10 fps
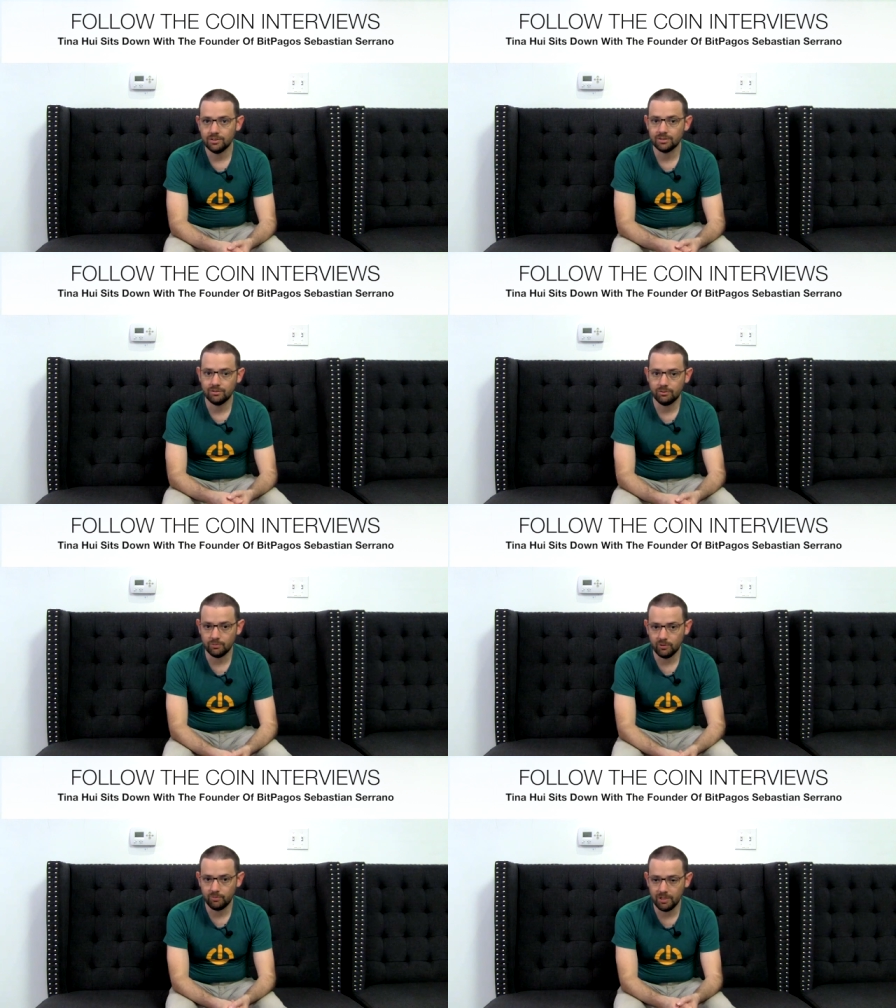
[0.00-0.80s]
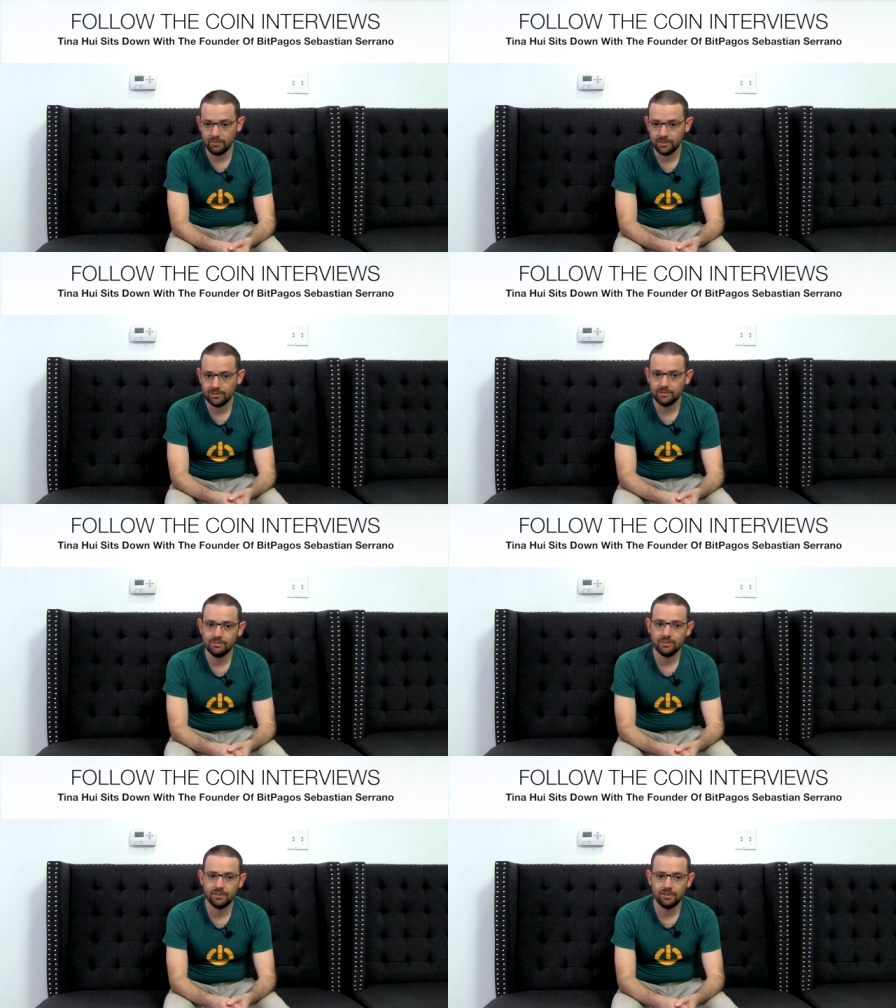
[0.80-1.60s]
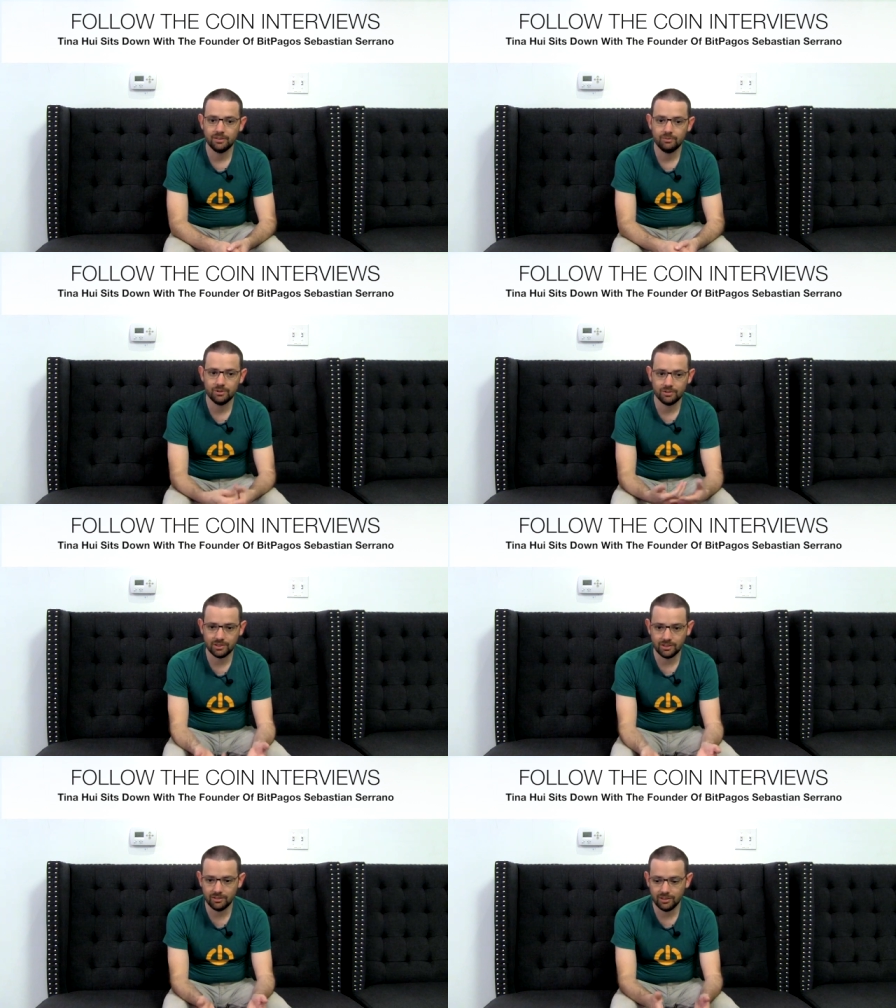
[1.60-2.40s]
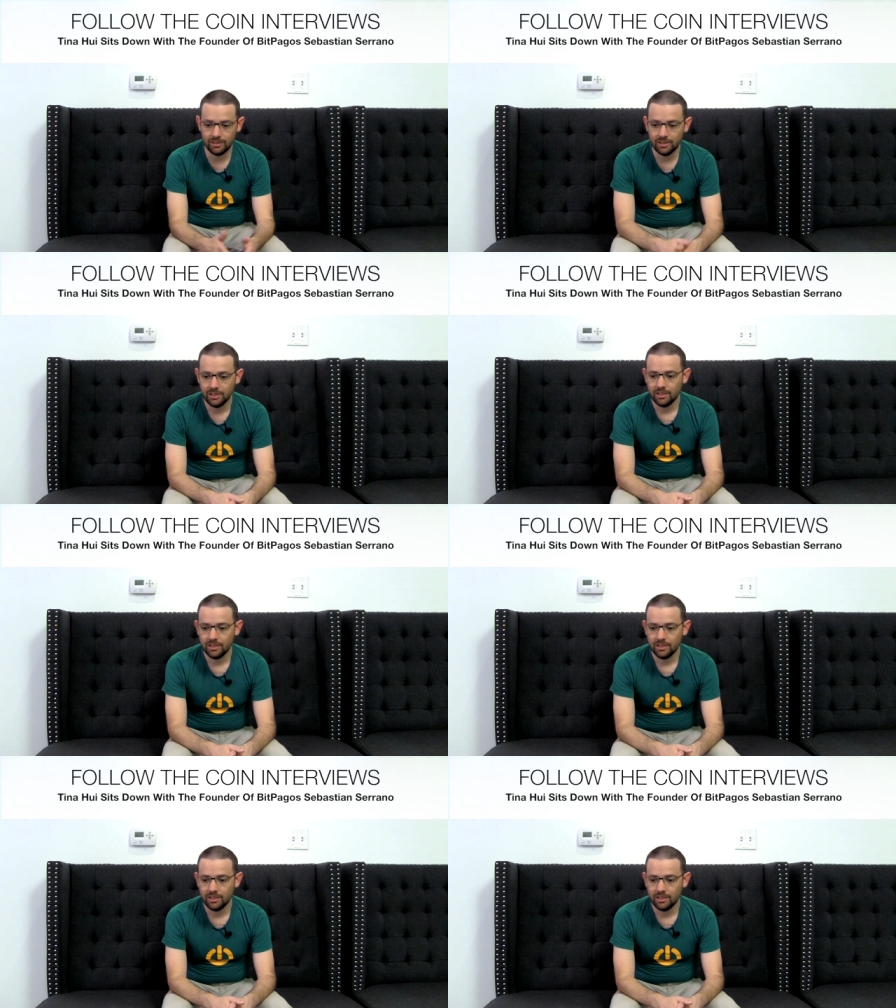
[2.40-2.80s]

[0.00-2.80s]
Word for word: as a form of payment. We recently